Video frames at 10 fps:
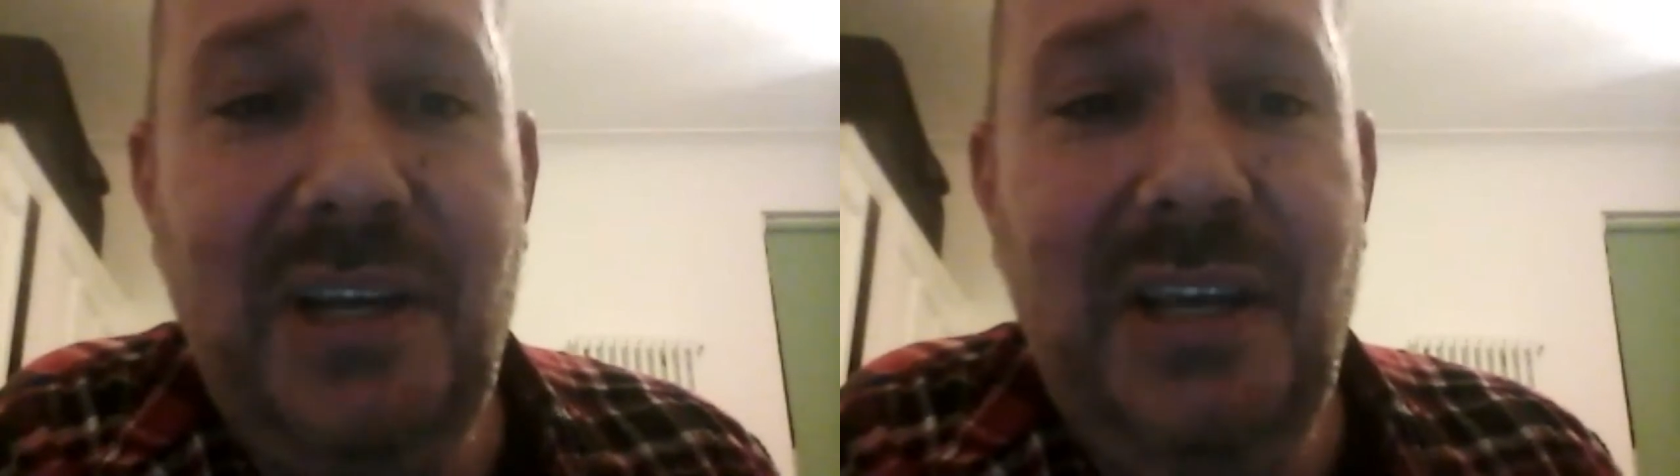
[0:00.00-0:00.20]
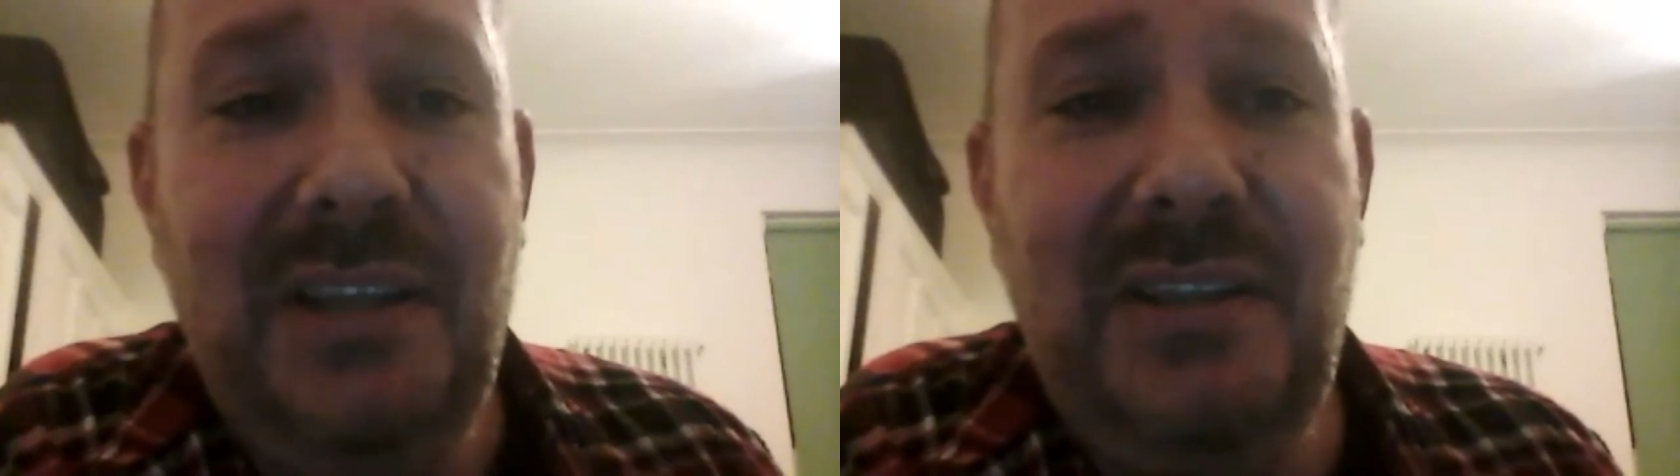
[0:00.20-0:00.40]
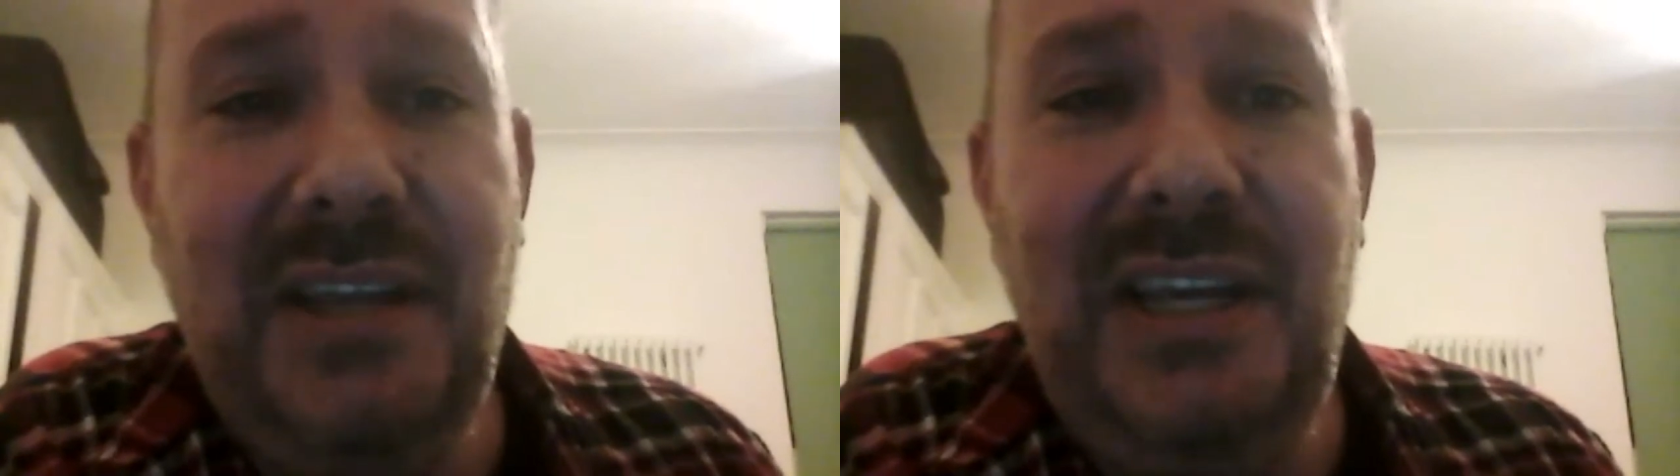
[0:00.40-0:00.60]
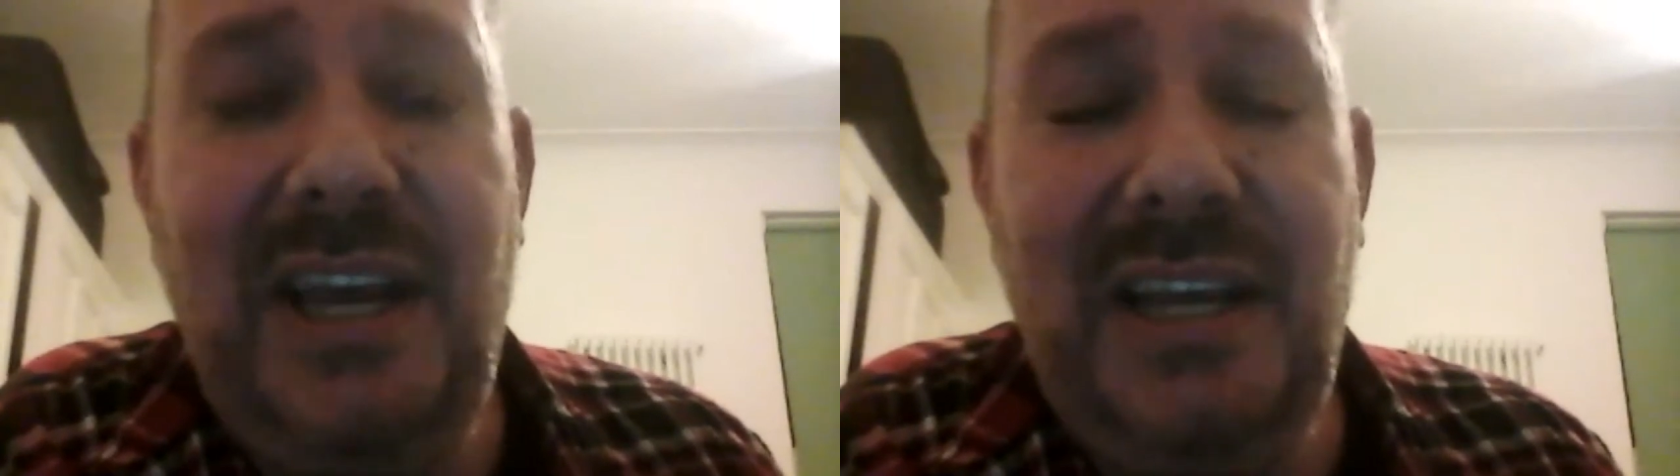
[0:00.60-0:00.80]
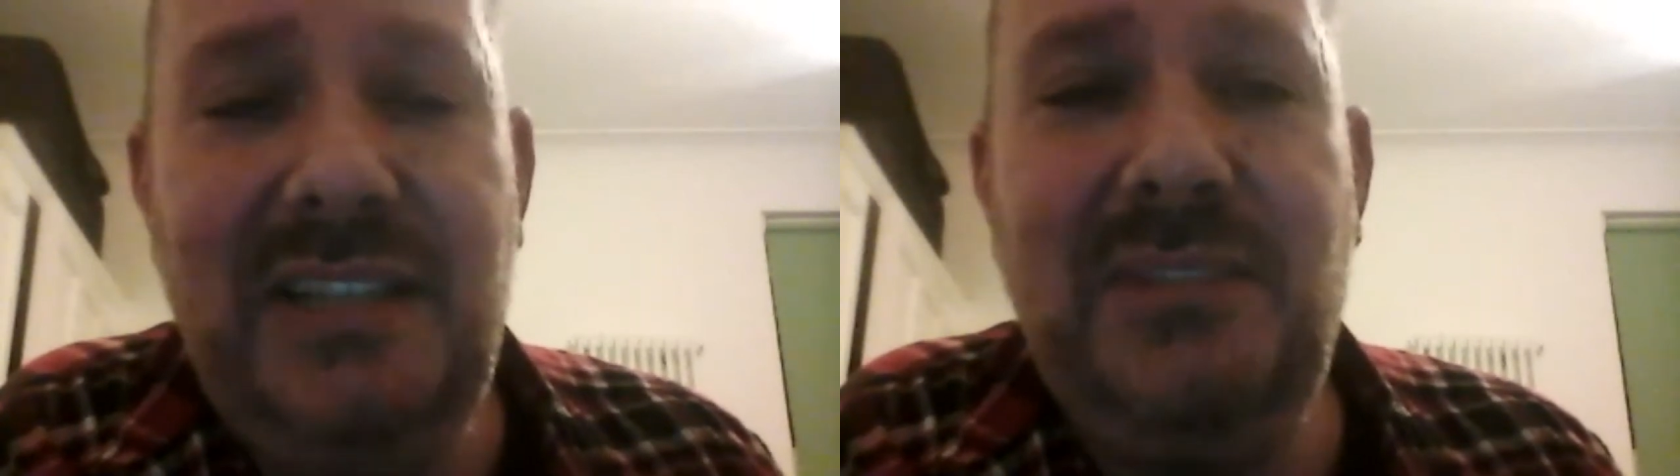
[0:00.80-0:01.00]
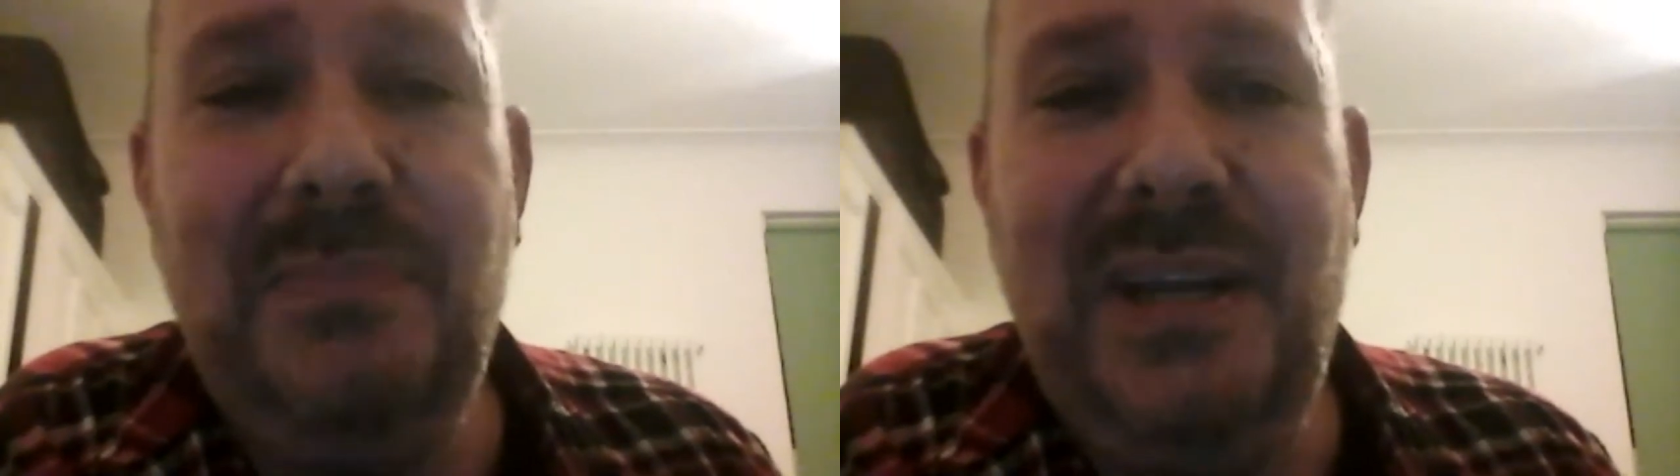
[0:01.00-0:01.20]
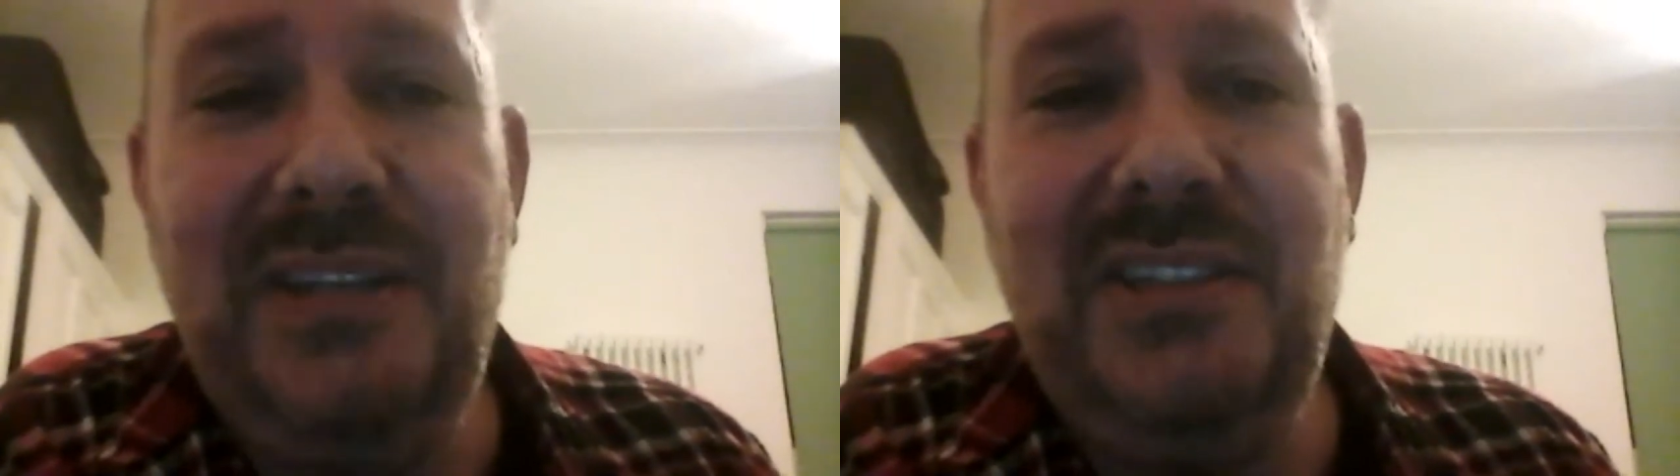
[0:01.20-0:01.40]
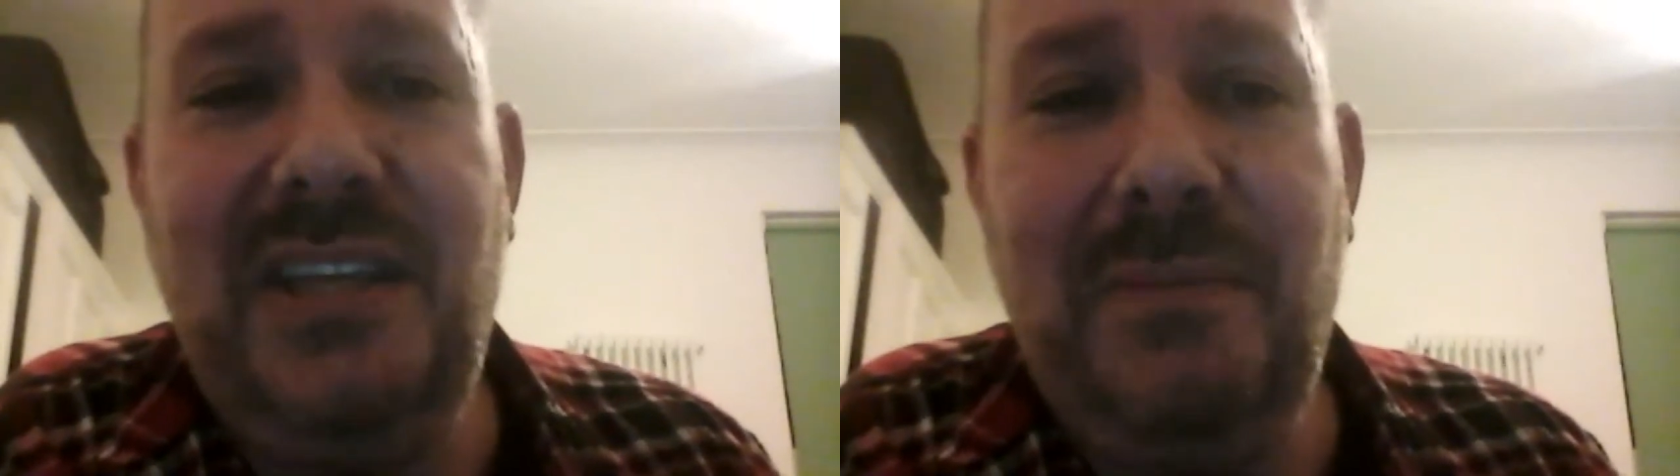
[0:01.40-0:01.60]
they had to
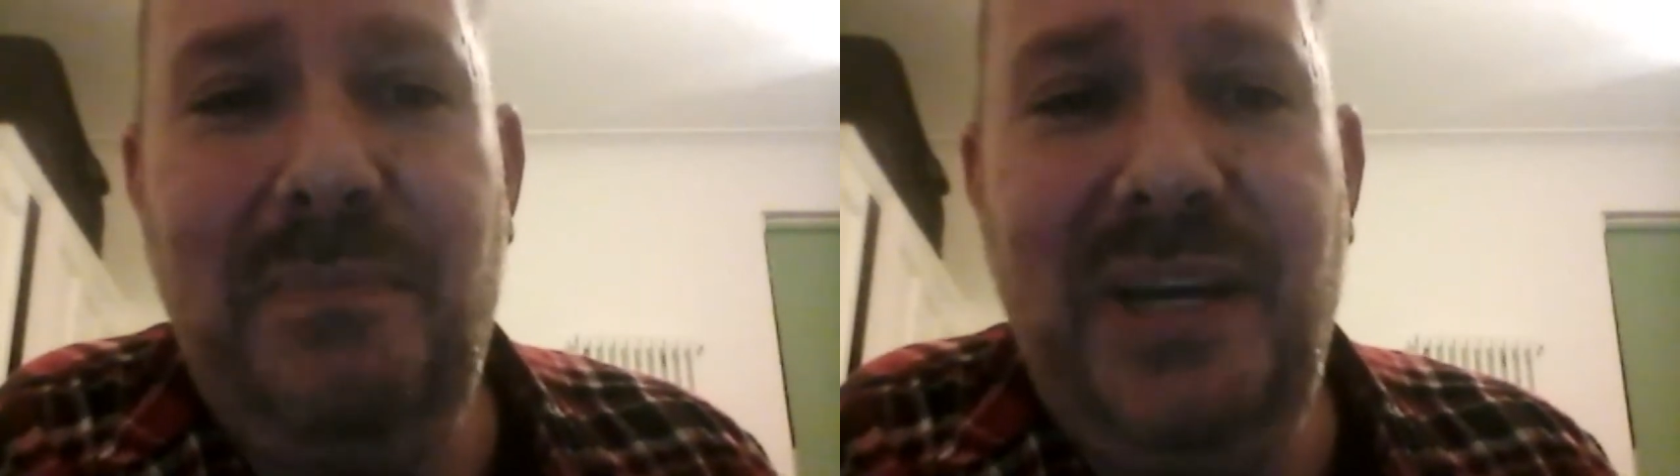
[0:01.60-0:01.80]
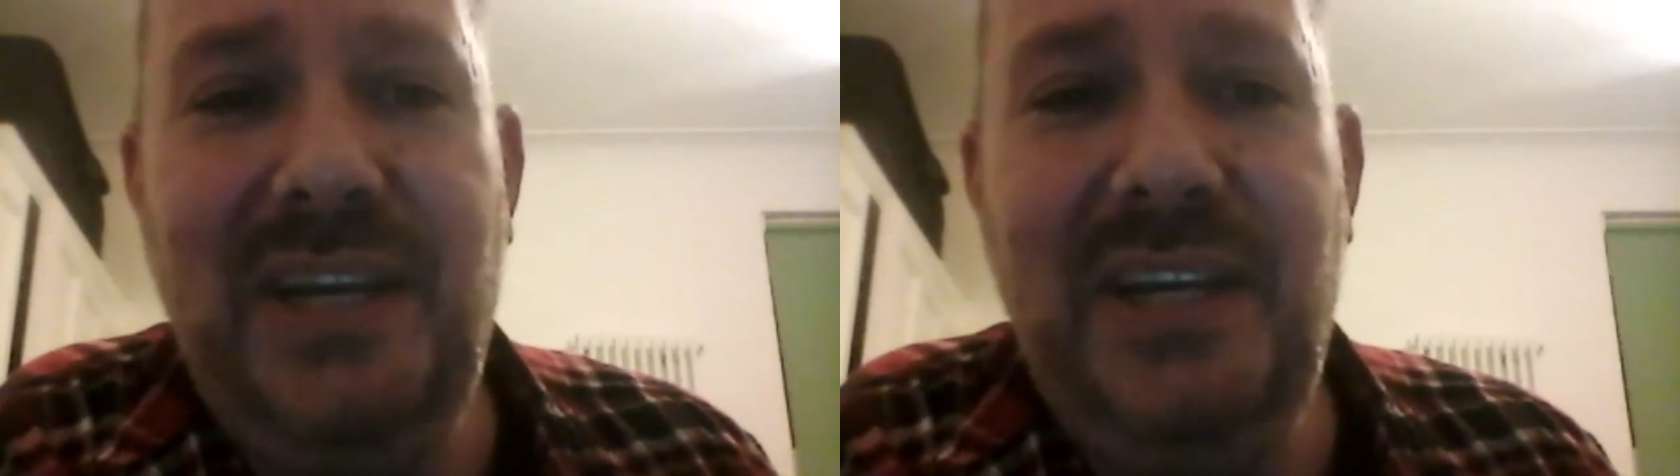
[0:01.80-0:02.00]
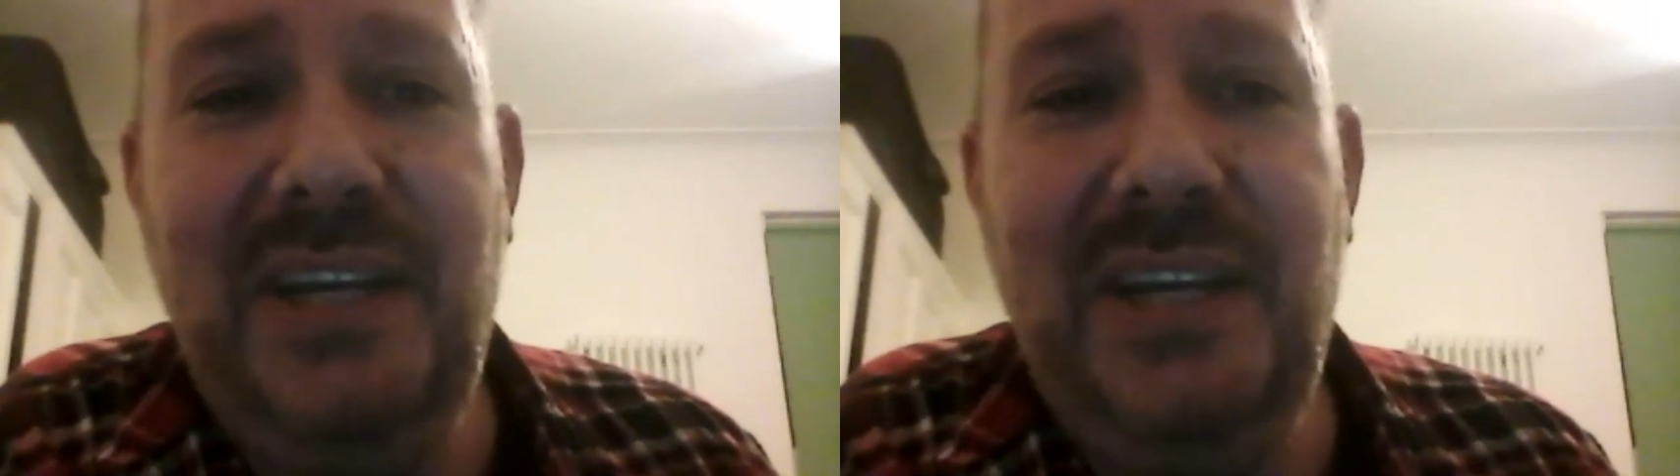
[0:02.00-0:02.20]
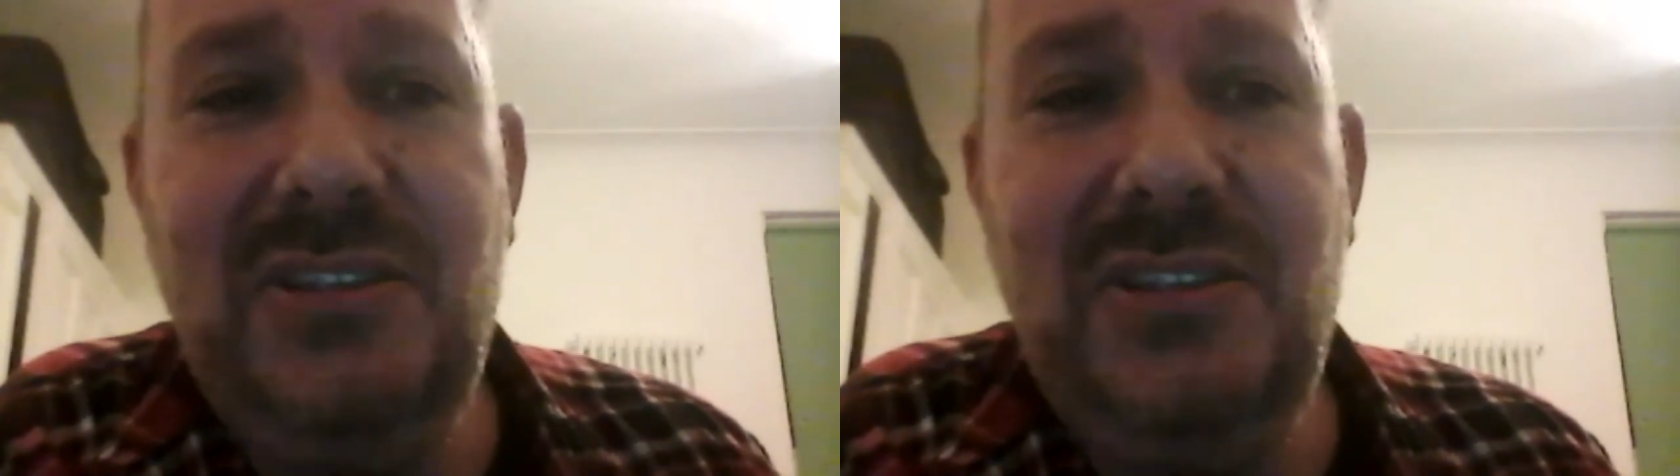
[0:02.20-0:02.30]
mount a campaign